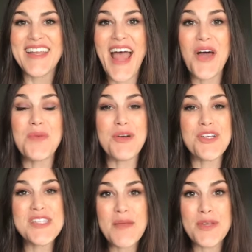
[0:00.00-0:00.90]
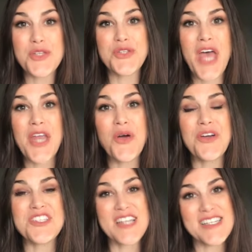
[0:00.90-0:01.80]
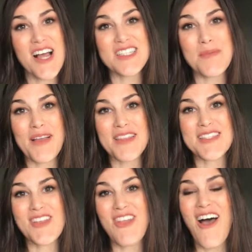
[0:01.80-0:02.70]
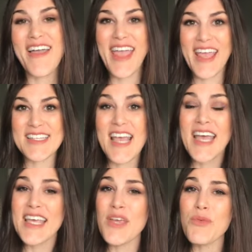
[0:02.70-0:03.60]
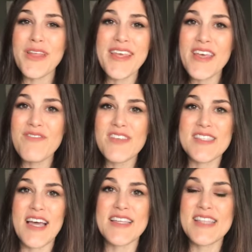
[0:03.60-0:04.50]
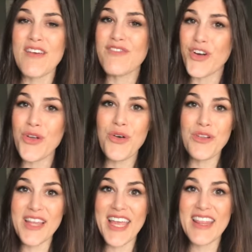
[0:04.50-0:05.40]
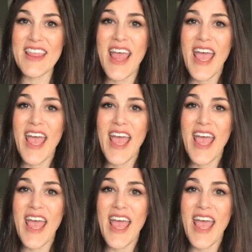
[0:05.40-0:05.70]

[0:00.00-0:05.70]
Now, the person at Pinterest headquarters and I talked about this a lot, and he really emphasized that vertical length,